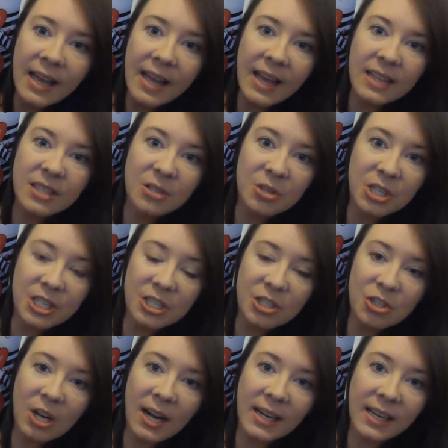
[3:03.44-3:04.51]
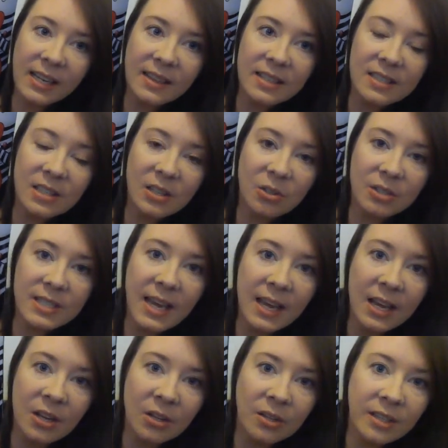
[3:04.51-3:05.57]
And so she's trying to get this little
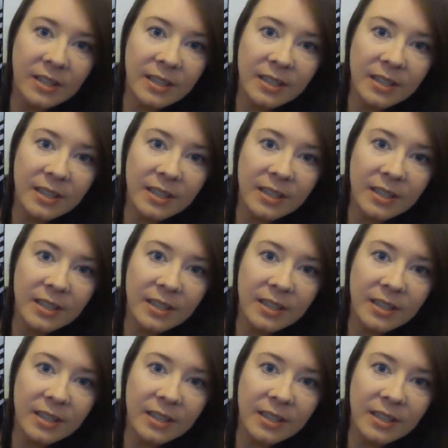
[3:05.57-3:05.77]
tail